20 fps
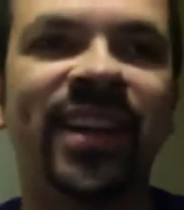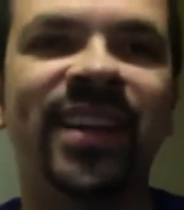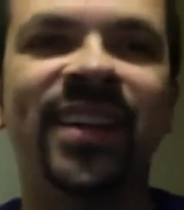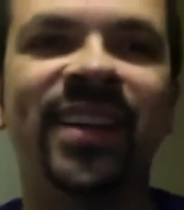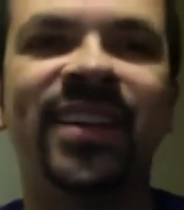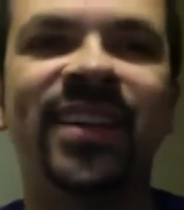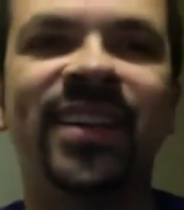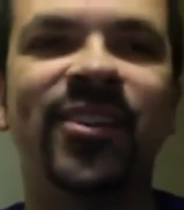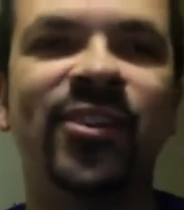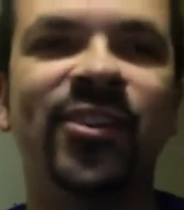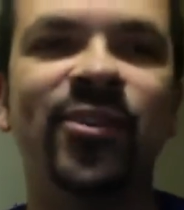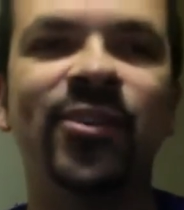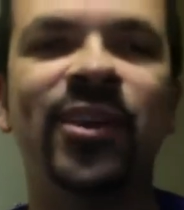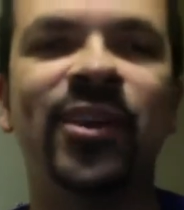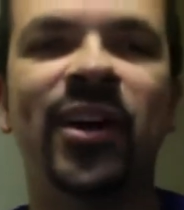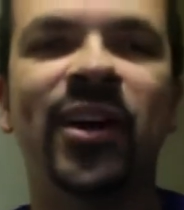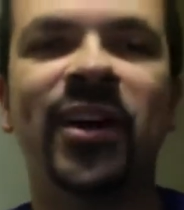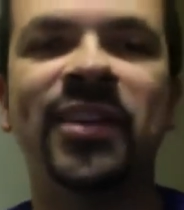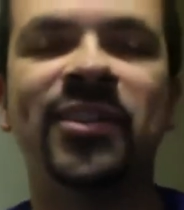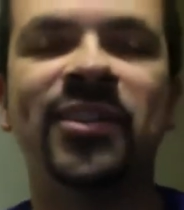you
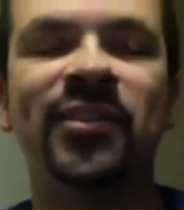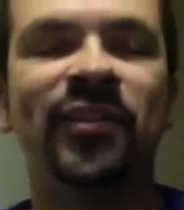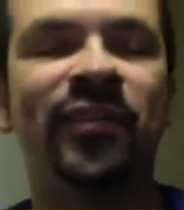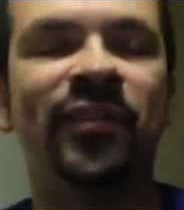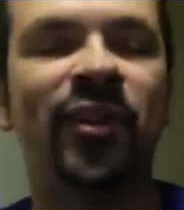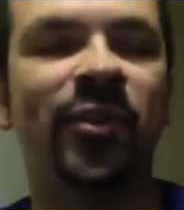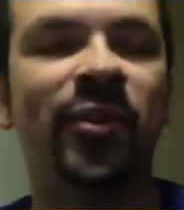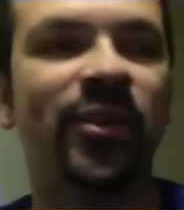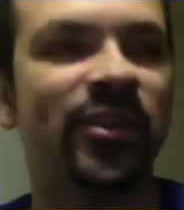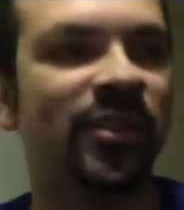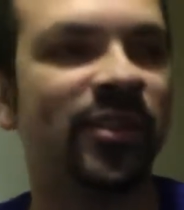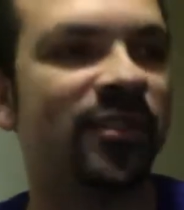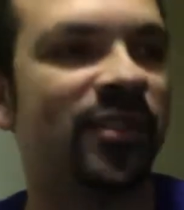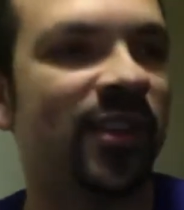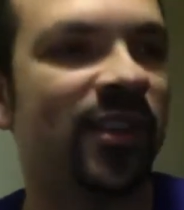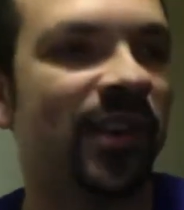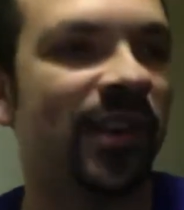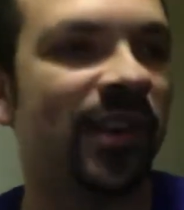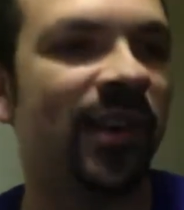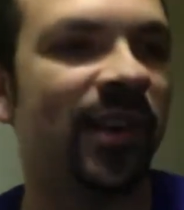guys at Forest have
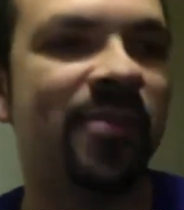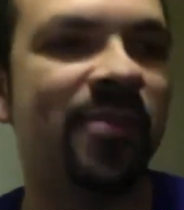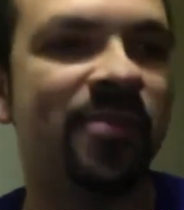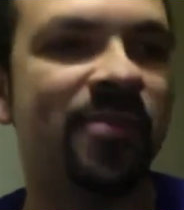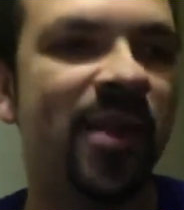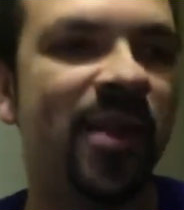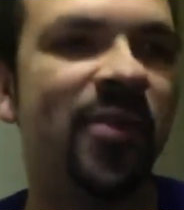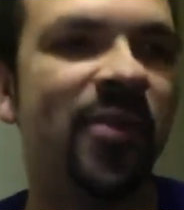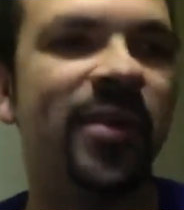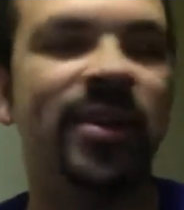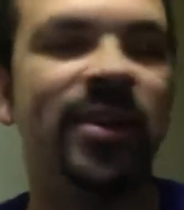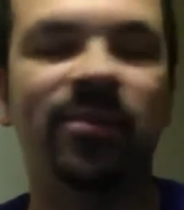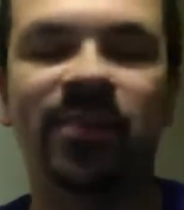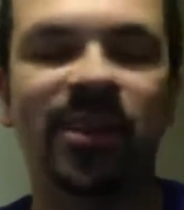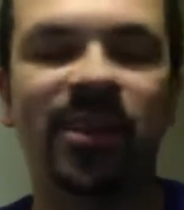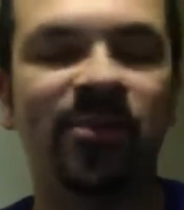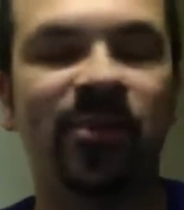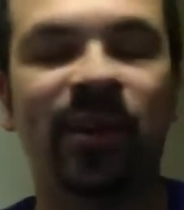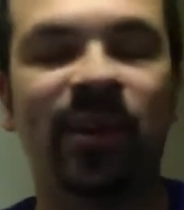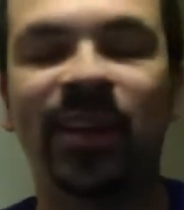signed Glenn Murray,
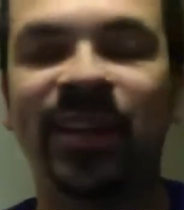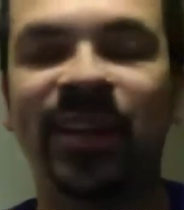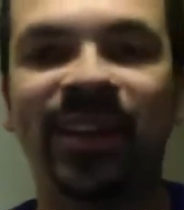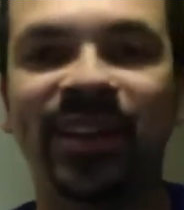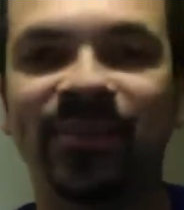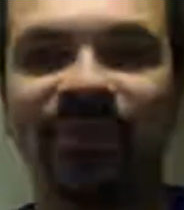completely